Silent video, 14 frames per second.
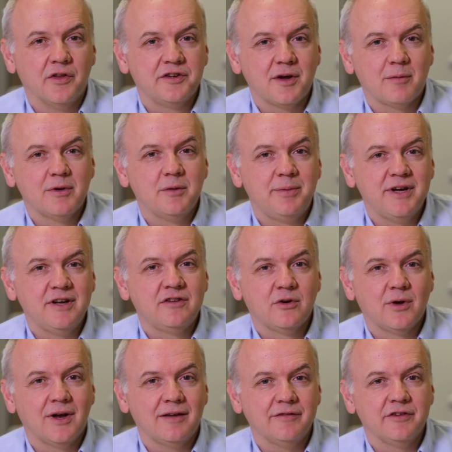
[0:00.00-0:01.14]
the
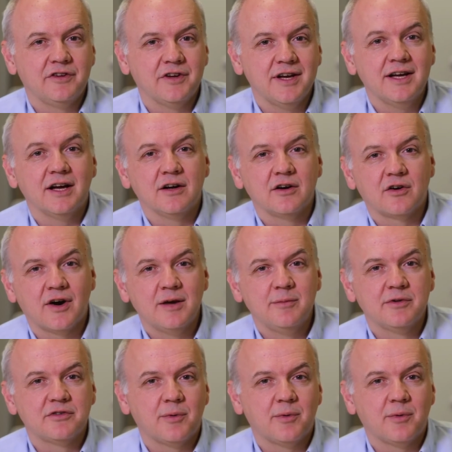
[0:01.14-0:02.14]
WP211T and Kramer's